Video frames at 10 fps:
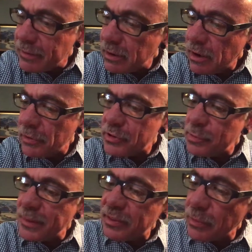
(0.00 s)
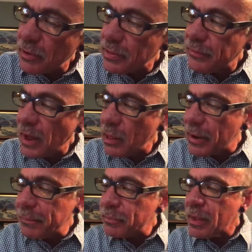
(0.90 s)
Coach Smith wrote the
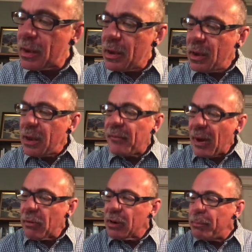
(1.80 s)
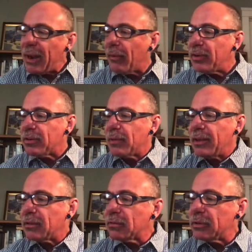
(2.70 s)
following: "If I were empowered to
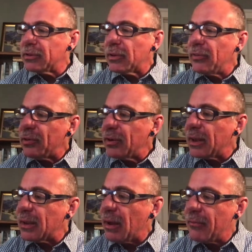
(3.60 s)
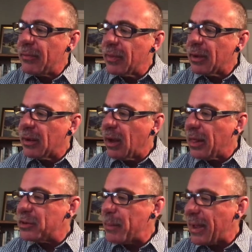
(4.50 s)
write the rules concerning
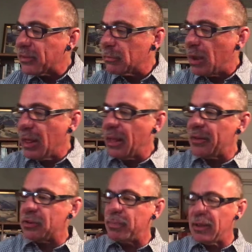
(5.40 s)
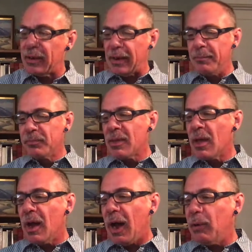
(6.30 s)
college basketball eligibility,
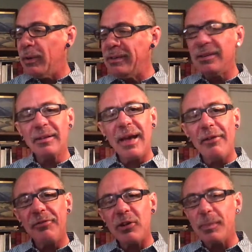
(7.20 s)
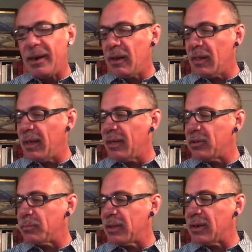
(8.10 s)
I wouldn't allow freshman
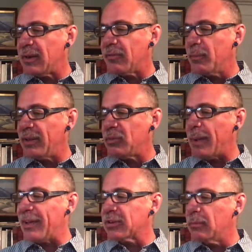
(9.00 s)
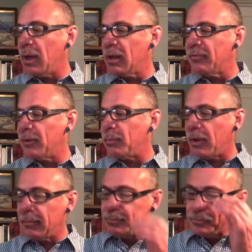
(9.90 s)
eligibility for men's basketball or football.